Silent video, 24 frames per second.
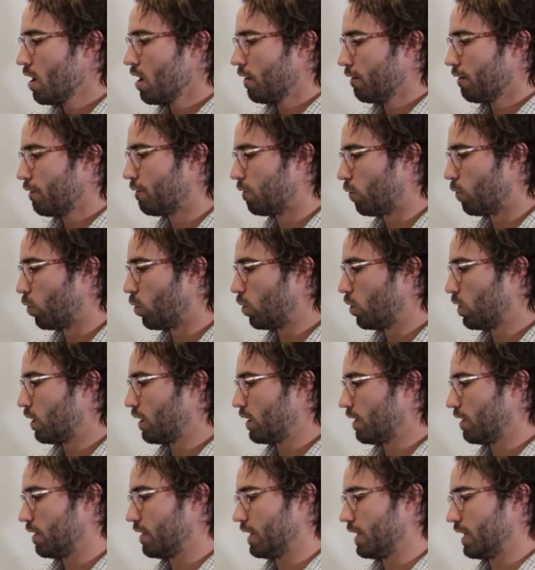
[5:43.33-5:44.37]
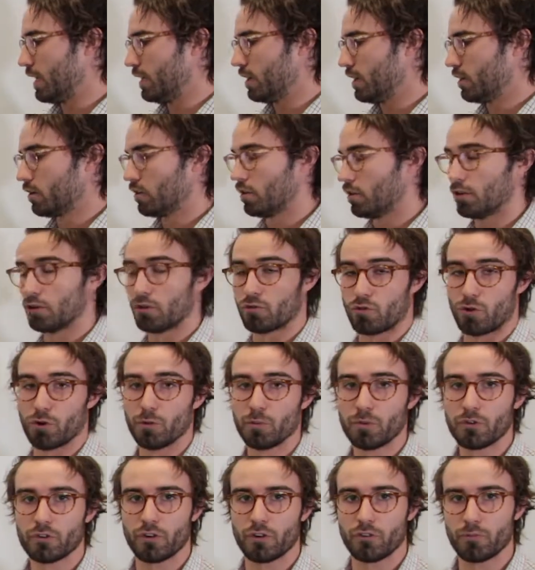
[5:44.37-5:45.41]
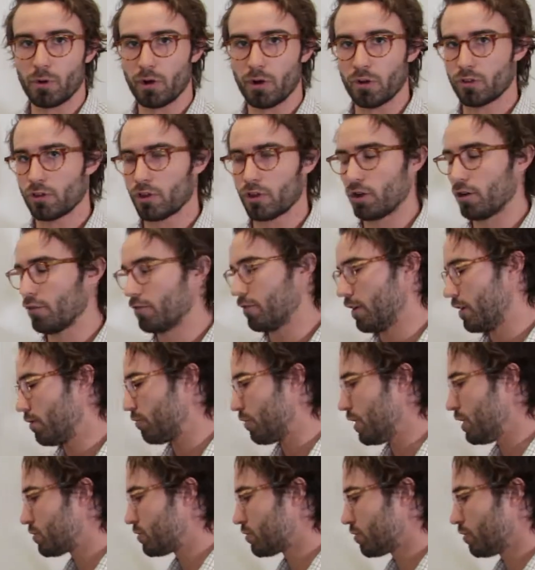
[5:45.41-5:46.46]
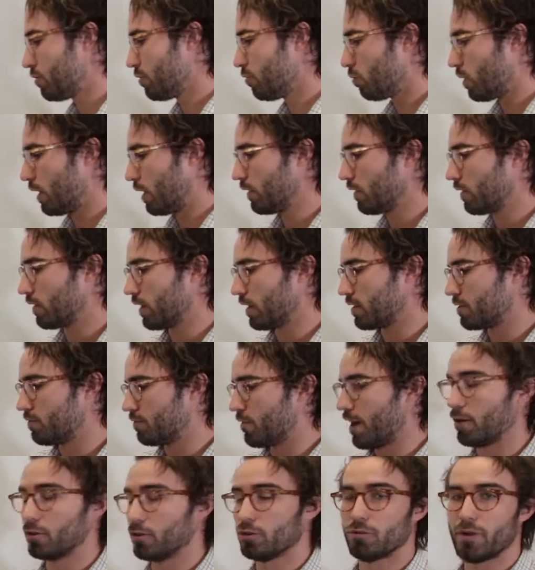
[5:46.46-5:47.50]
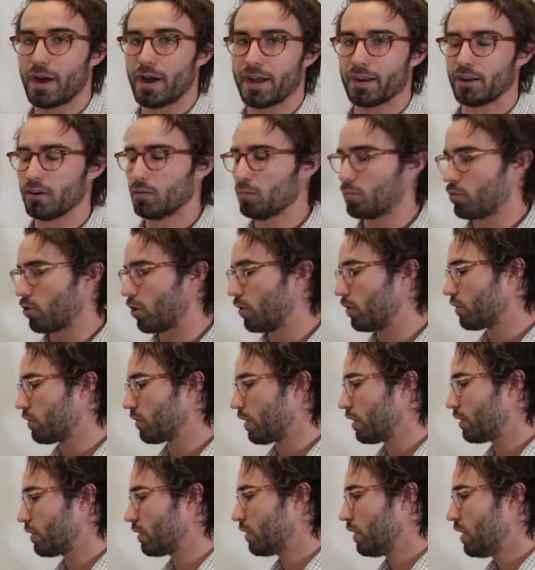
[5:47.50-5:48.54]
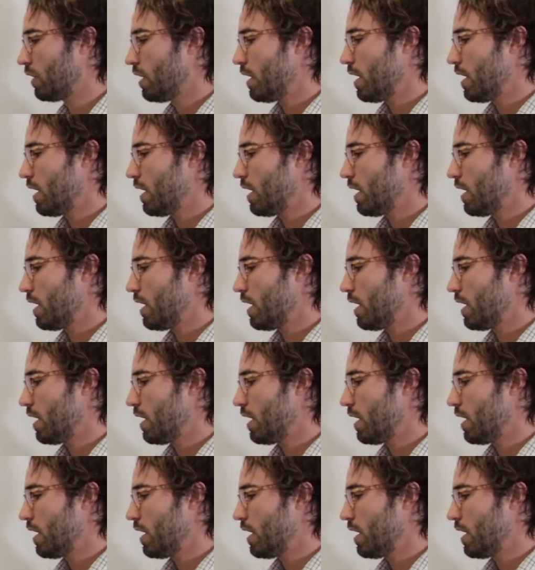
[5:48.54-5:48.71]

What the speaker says: For the groups of both Kurth and Redrew, one such value-added process